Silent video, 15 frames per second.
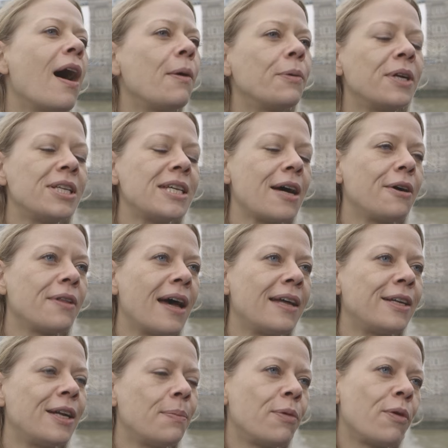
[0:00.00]
I want to tackle that
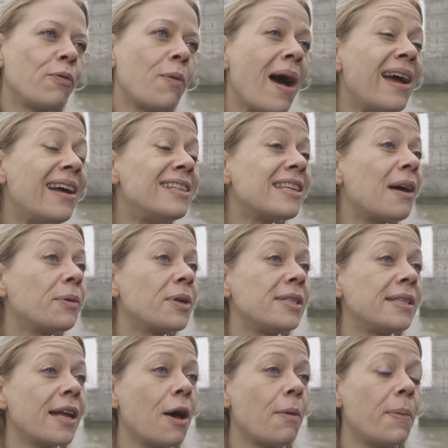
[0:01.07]
in a number of ways. I want to
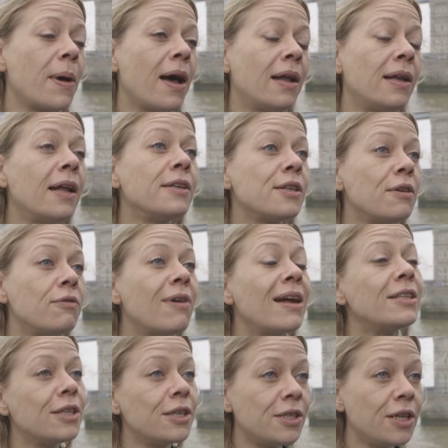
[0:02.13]
set up a London
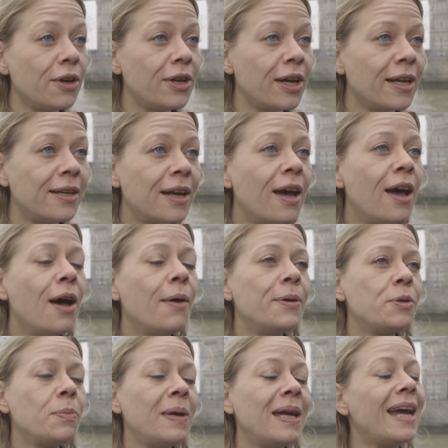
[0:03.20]
Renters Union,
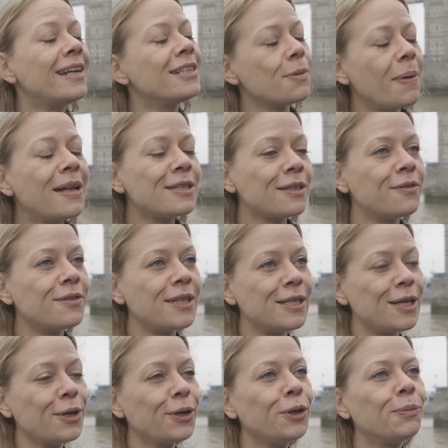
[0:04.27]
which would be independent of
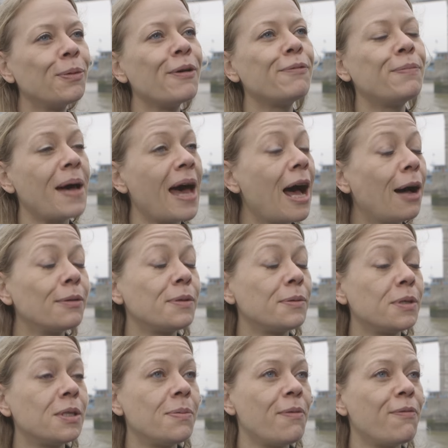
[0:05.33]
City Hall, but helped
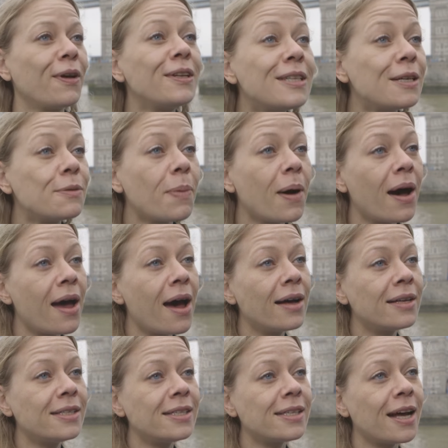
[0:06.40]
to be funded by
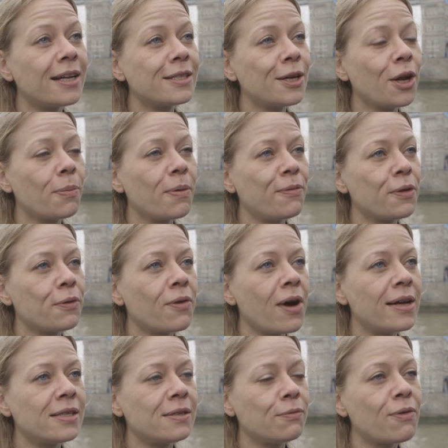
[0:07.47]
us to lobby for the
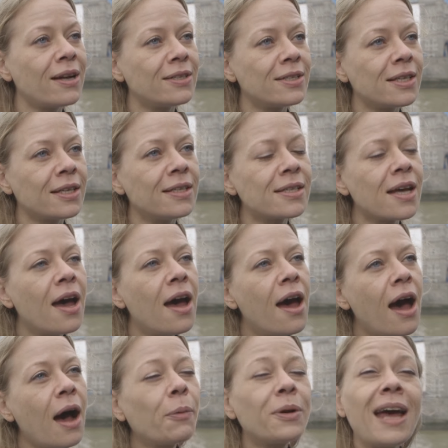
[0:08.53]
rights of renters.
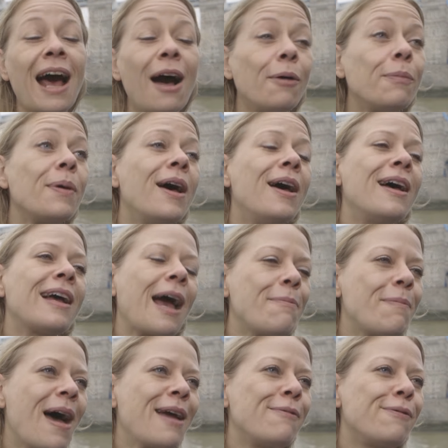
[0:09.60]
I want to help
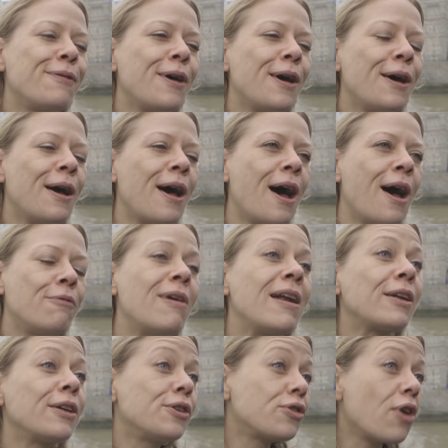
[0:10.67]
campaign for
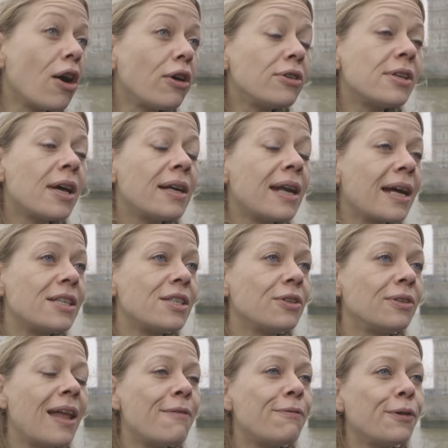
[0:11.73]
rent controls at a
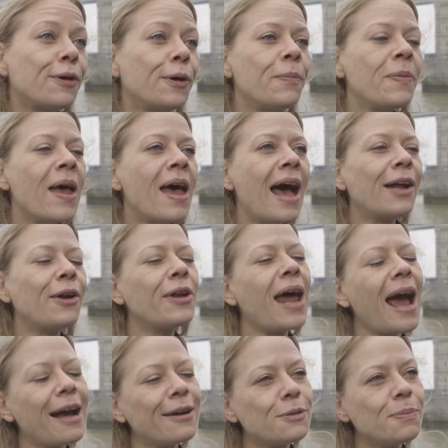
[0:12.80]
national level. And on
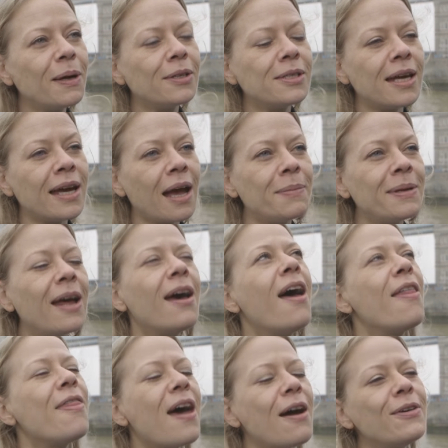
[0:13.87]
house building, I mean,
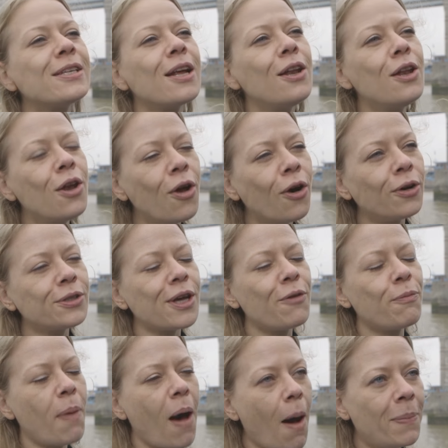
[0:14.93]
there is a lot
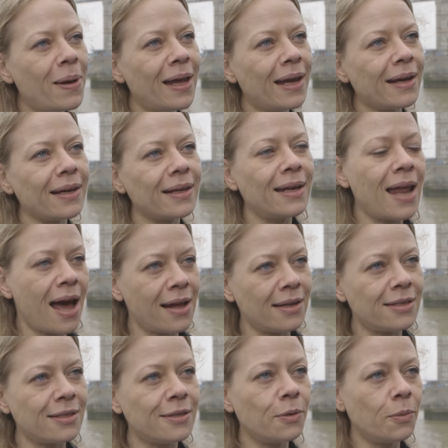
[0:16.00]
of public
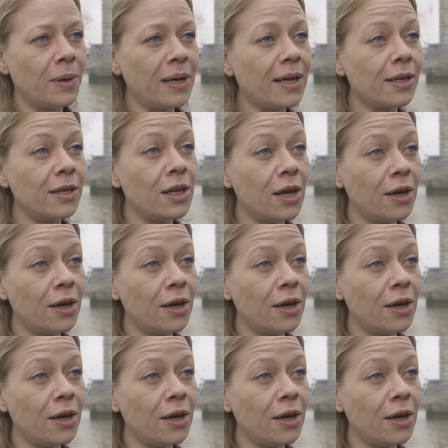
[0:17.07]
land that we can